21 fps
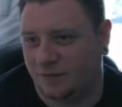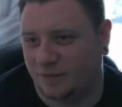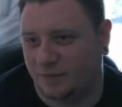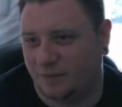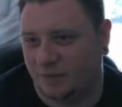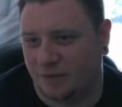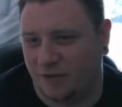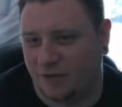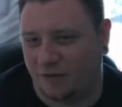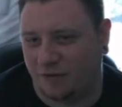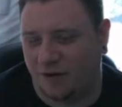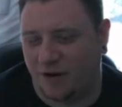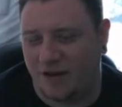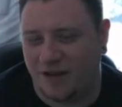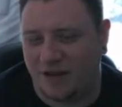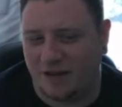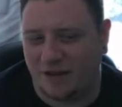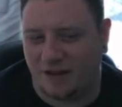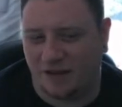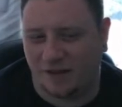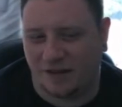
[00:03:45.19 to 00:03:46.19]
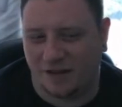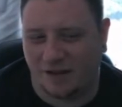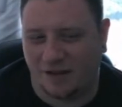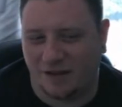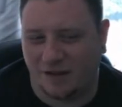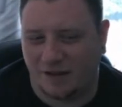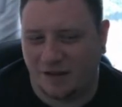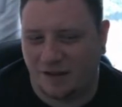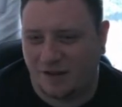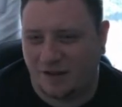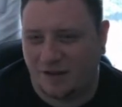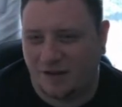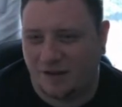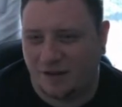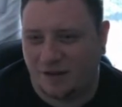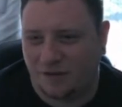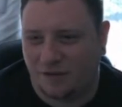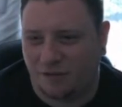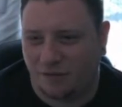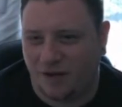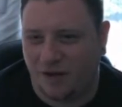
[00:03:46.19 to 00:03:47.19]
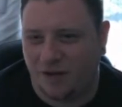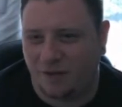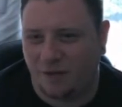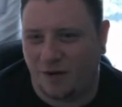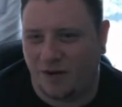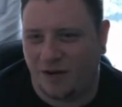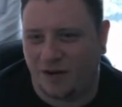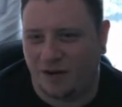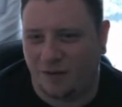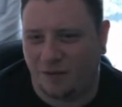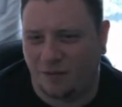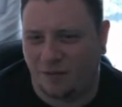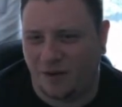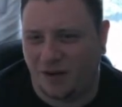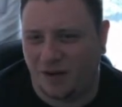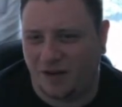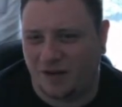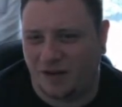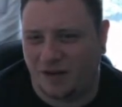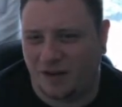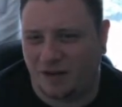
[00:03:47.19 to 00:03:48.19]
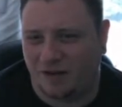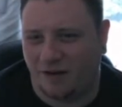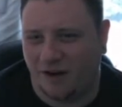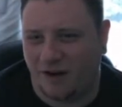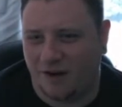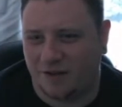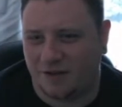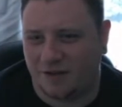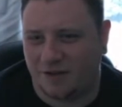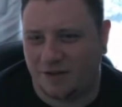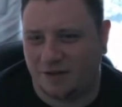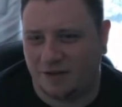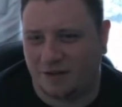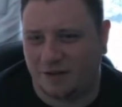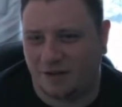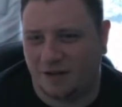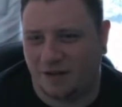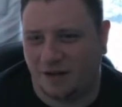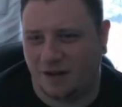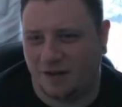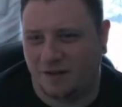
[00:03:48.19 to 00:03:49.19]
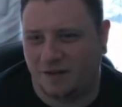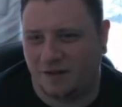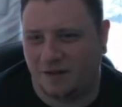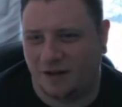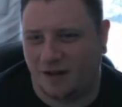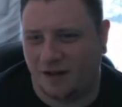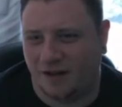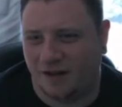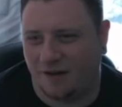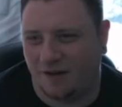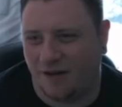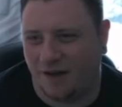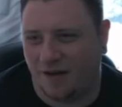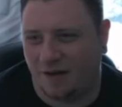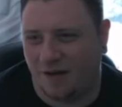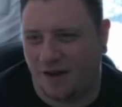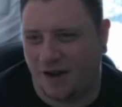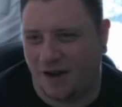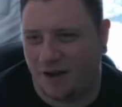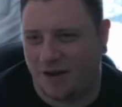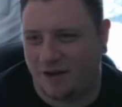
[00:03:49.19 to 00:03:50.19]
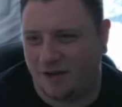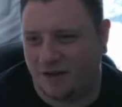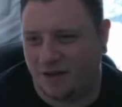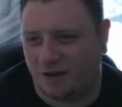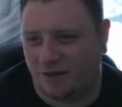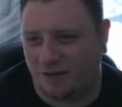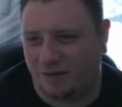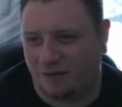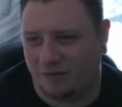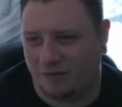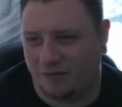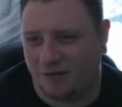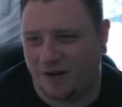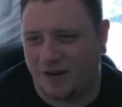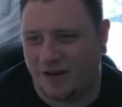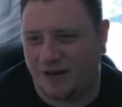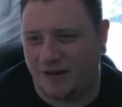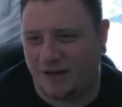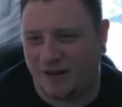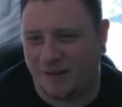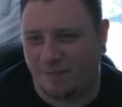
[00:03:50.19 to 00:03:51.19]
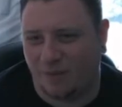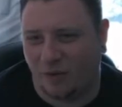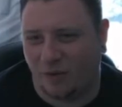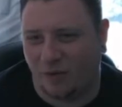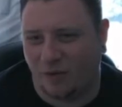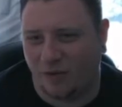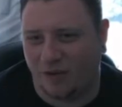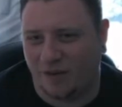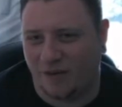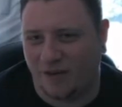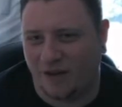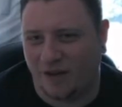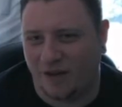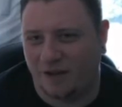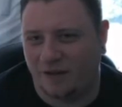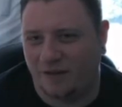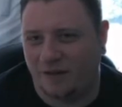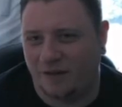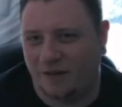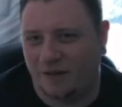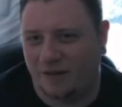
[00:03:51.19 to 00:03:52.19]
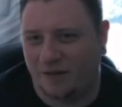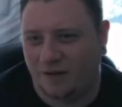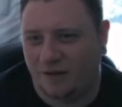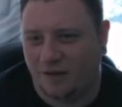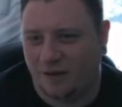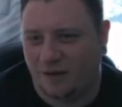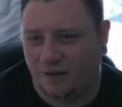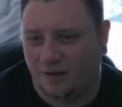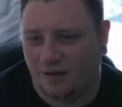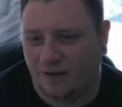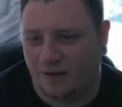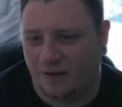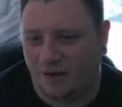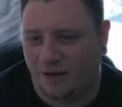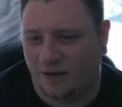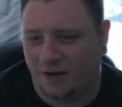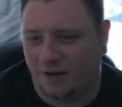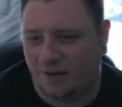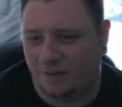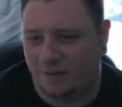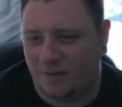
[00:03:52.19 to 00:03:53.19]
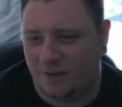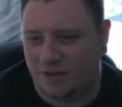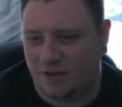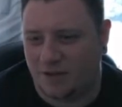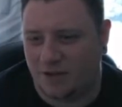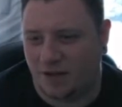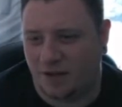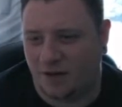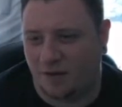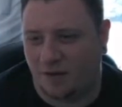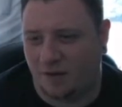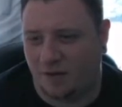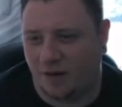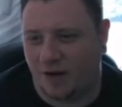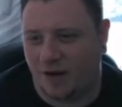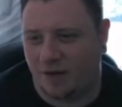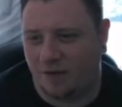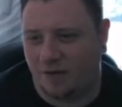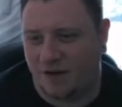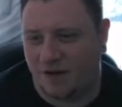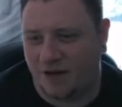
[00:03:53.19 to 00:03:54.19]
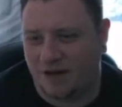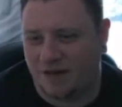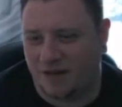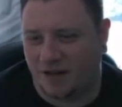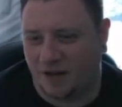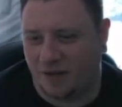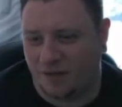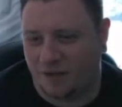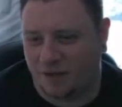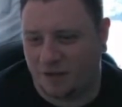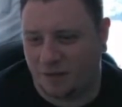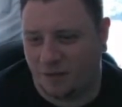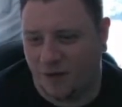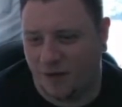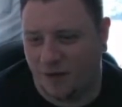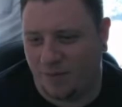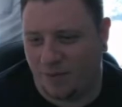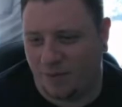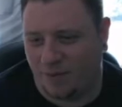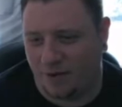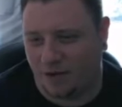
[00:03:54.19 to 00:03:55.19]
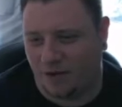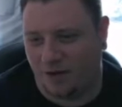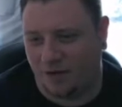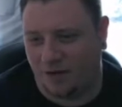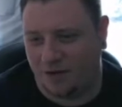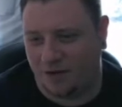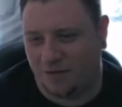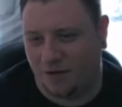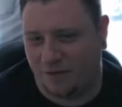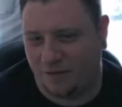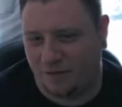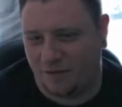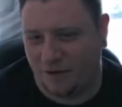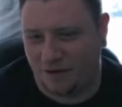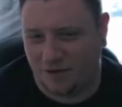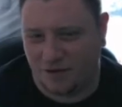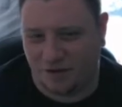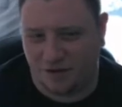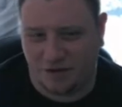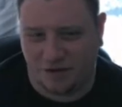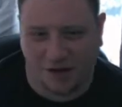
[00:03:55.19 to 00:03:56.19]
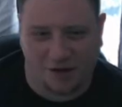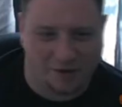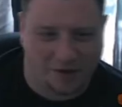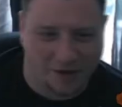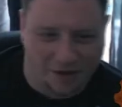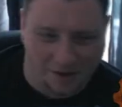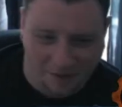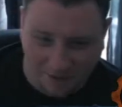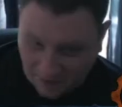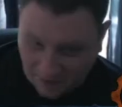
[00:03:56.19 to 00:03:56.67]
3 went in a weird direction, and I don't know, I just got really bored of it. So I don't need to go this way, but I'm going to go this way first to show you.